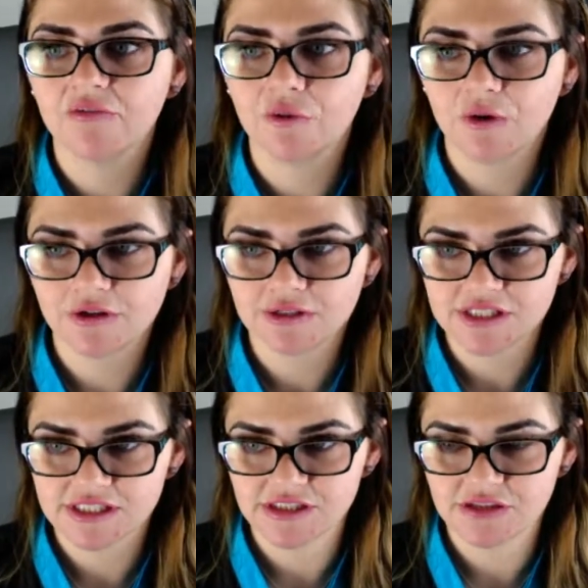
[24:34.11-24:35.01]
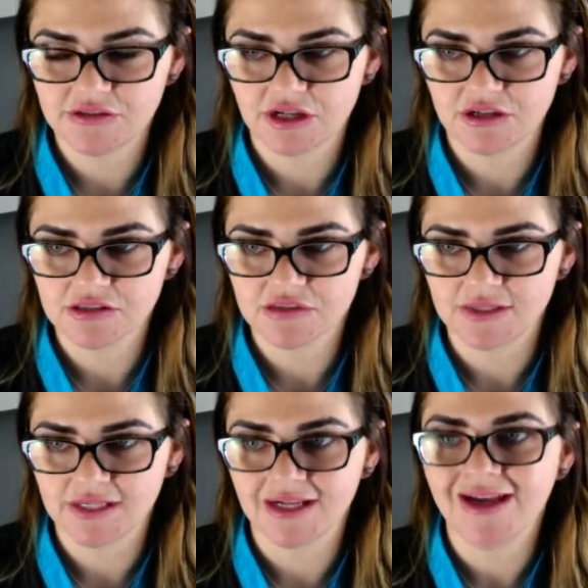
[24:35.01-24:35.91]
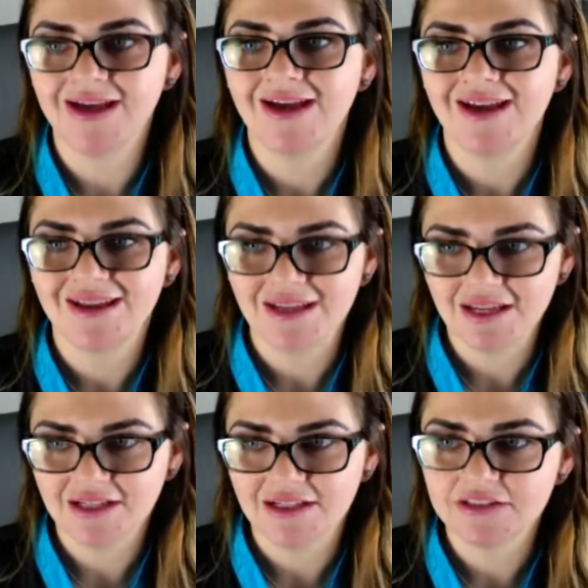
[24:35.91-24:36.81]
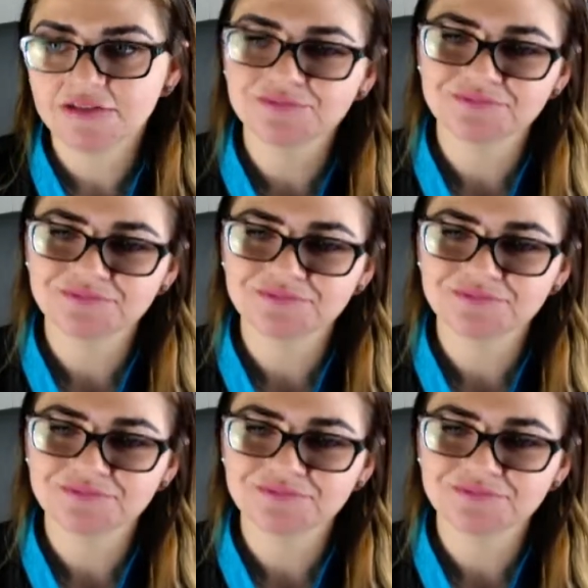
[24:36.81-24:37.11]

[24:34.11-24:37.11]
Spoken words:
$462 a week and